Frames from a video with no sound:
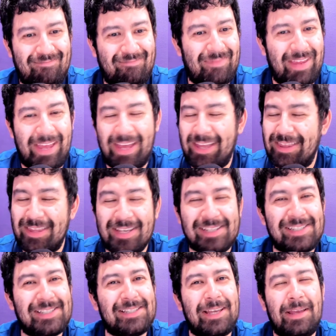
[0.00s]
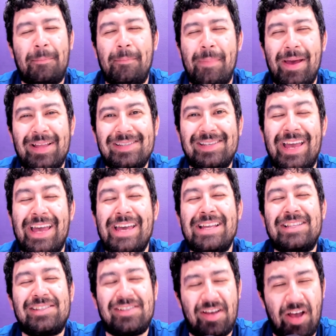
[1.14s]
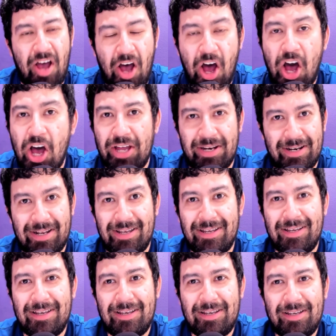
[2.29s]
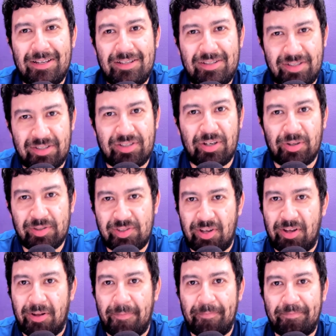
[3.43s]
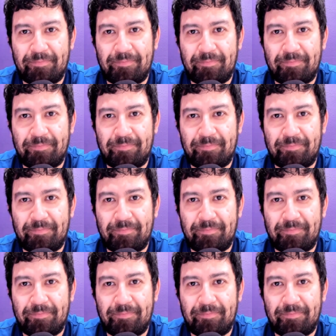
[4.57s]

And this meant a ton to Dostal.